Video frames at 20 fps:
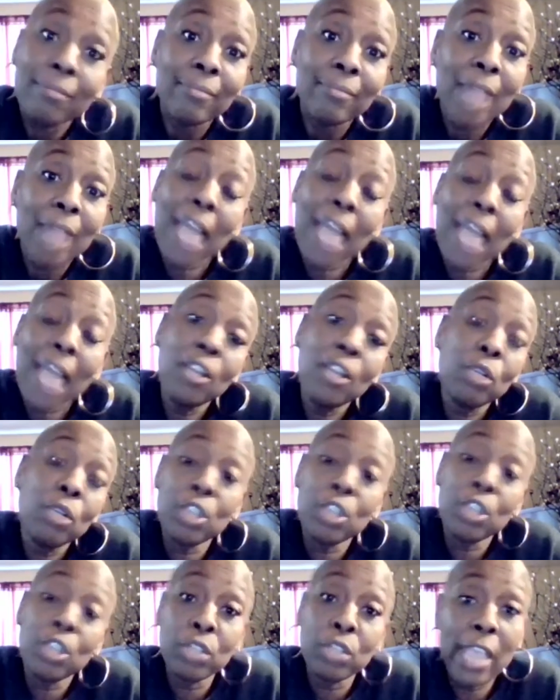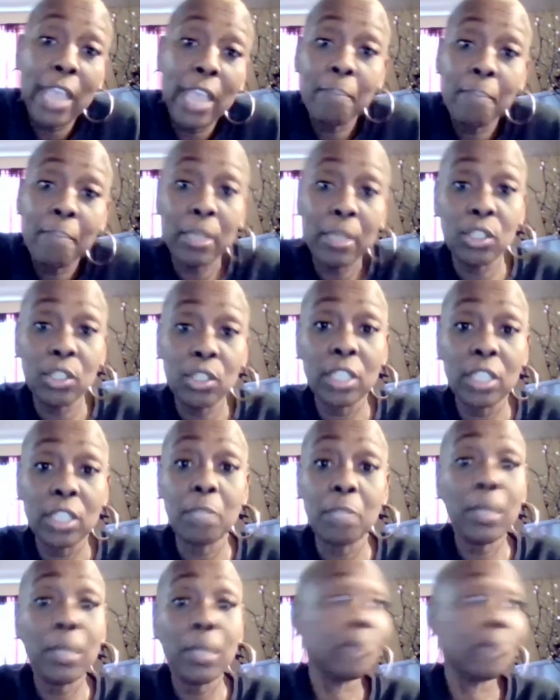I didn't know a church gave pensions,
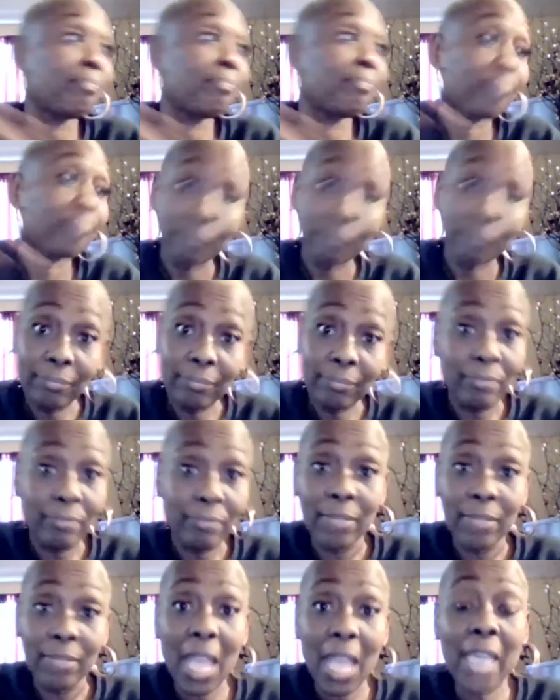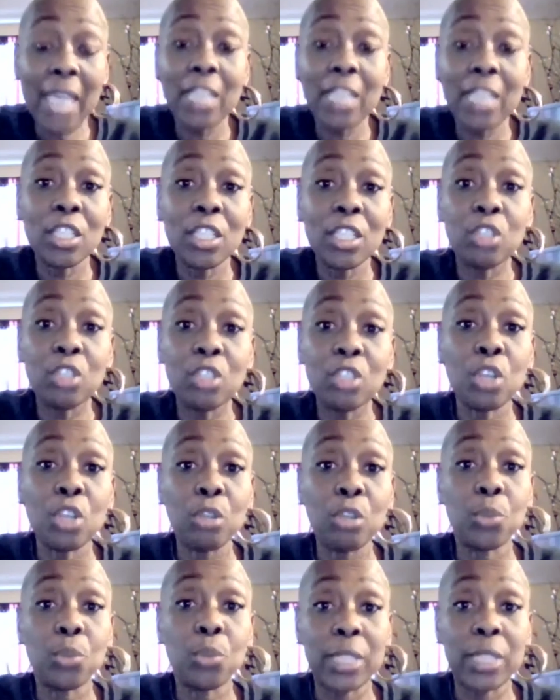but I guess this church
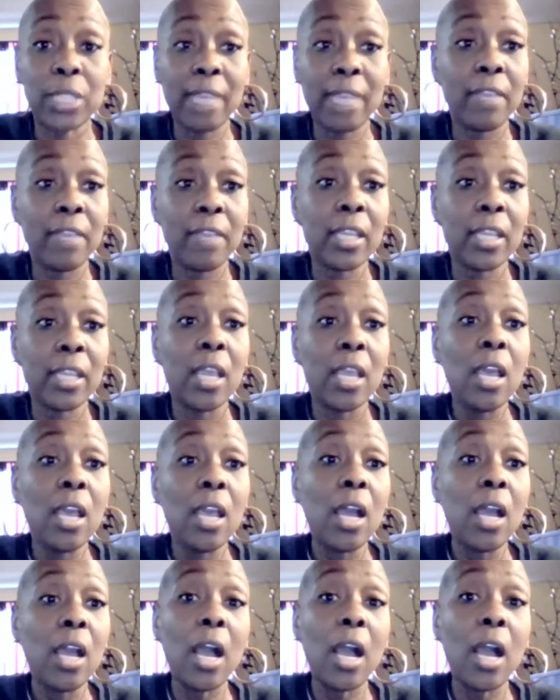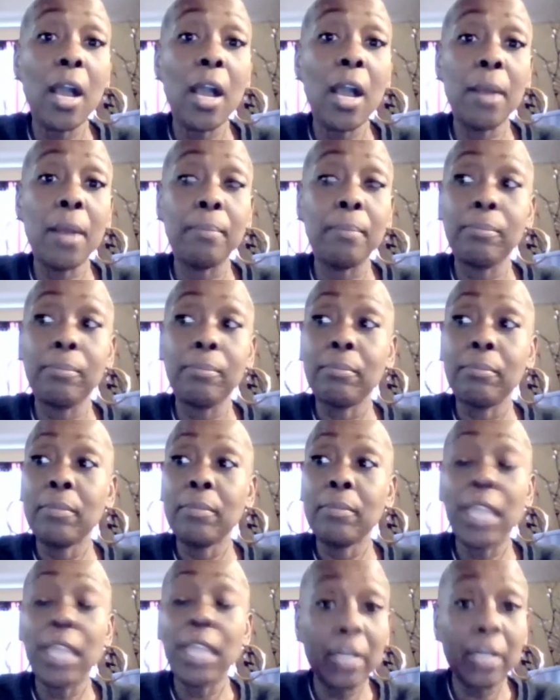was giving
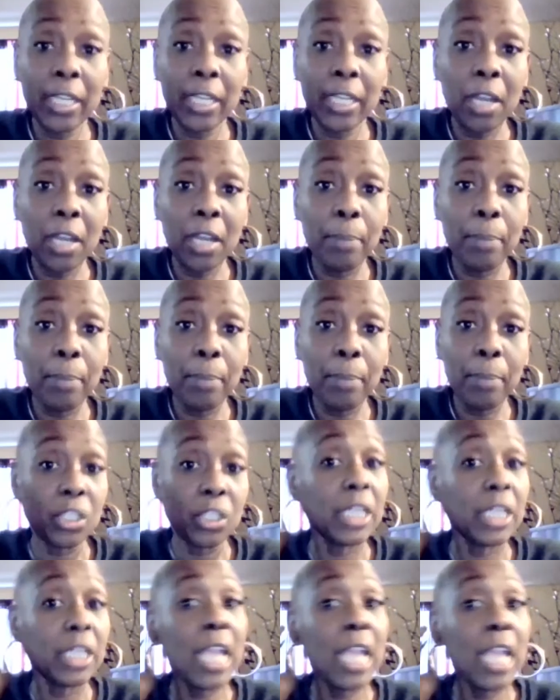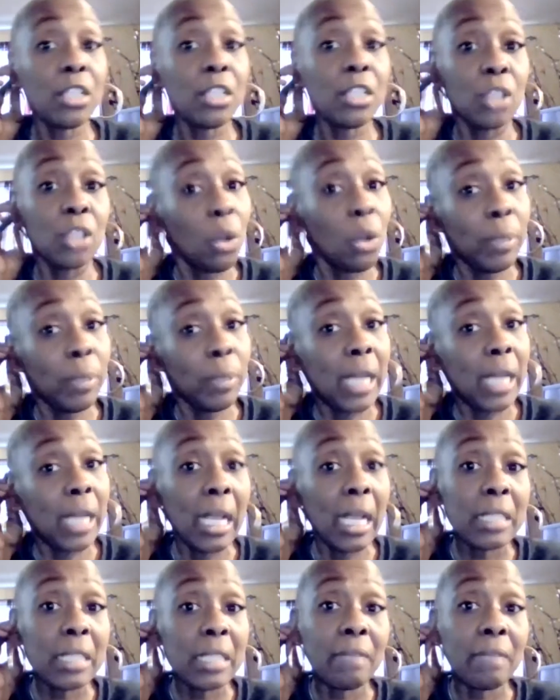their leader a pension. And so
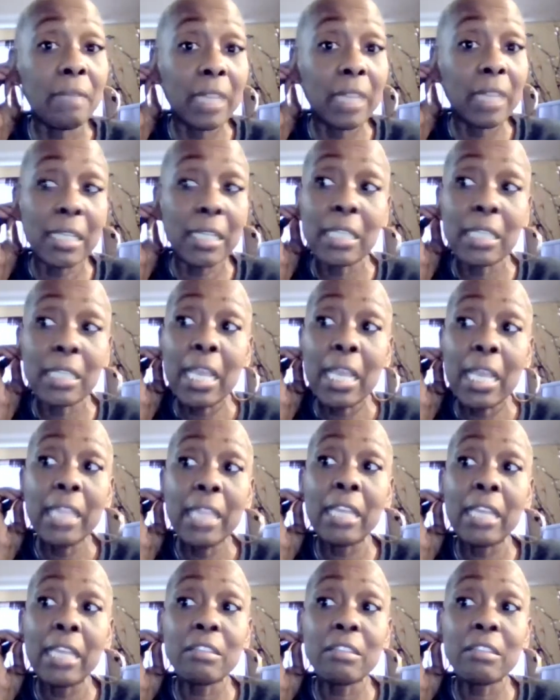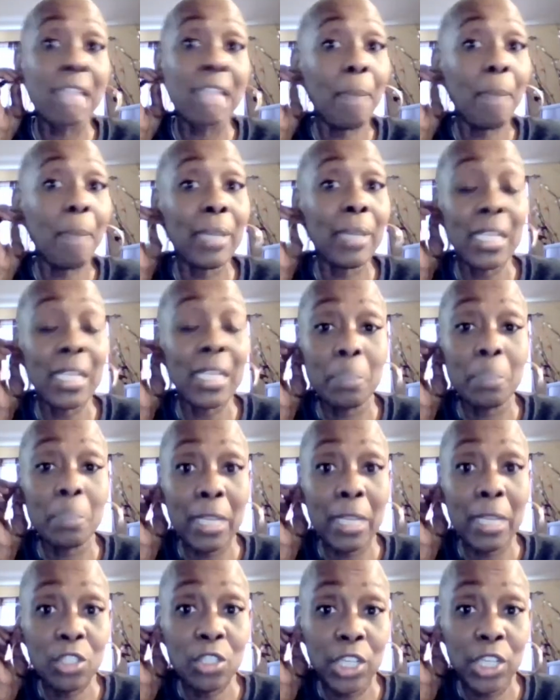because of this, they're stopping his
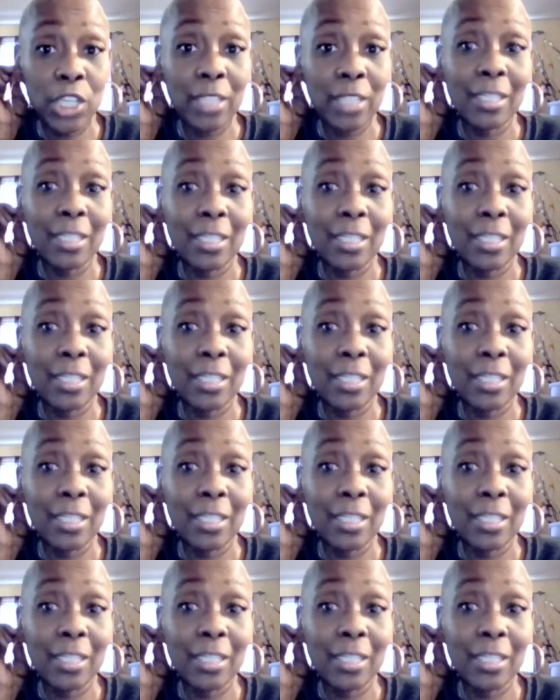pension.